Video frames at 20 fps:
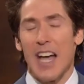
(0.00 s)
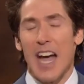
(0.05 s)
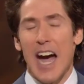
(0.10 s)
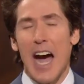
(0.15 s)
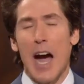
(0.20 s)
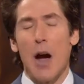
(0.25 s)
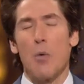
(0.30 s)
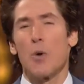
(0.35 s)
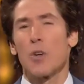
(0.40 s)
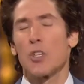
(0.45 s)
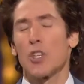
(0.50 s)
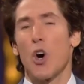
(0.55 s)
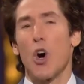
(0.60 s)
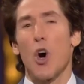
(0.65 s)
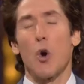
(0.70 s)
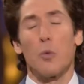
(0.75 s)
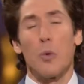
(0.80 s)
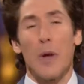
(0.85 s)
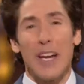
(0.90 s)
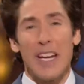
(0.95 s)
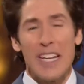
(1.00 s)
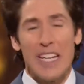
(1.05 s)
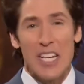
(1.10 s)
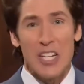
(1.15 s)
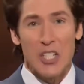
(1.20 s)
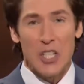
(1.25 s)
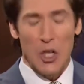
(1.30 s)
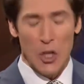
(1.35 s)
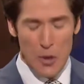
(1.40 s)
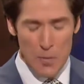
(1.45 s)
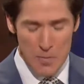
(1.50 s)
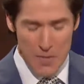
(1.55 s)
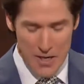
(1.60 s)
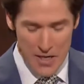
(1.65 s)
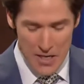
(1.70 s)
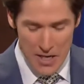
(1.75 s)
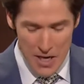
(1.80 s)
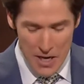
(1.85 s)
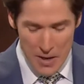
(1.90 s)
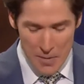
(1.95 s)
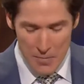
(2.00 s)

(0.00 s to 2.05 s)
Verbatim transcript: I was already determined,